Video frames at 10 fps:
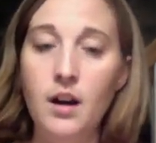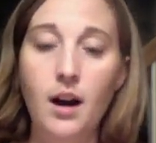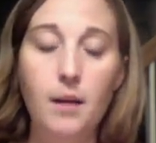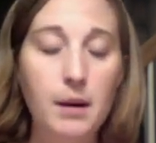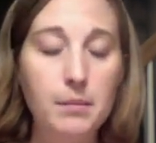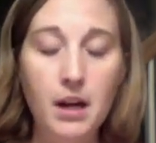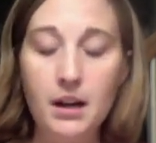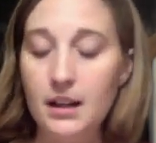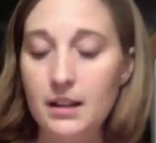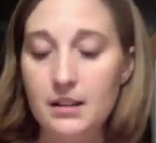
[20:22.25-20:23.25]
I'm not
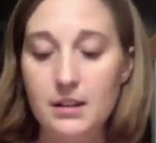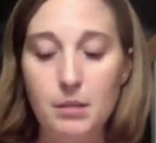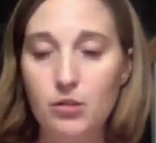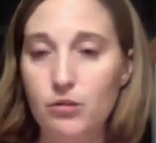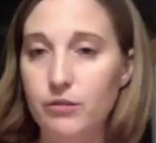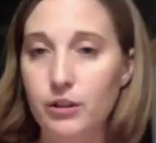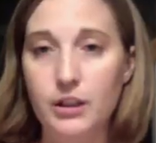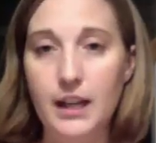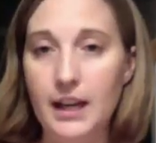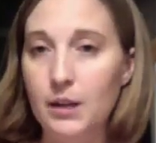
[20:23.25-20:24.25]
against the medical field
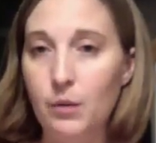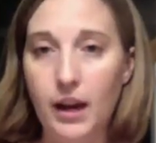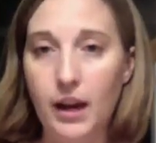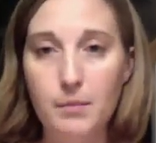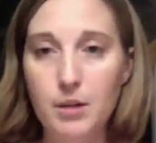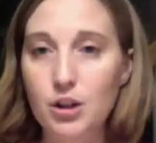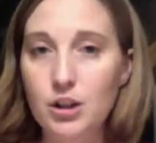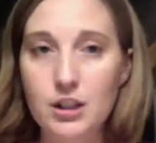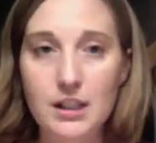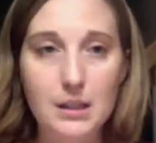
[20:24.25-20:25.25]
in any way. I'm a
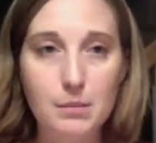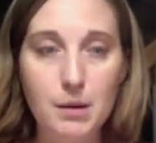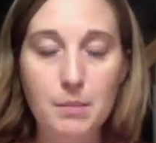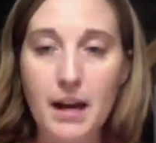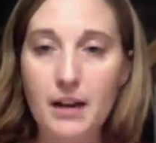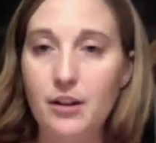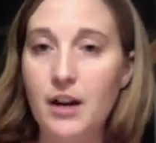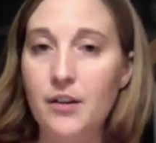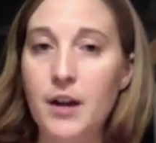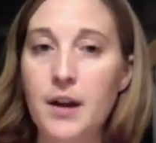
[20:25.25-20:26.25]
nurse. That's my background.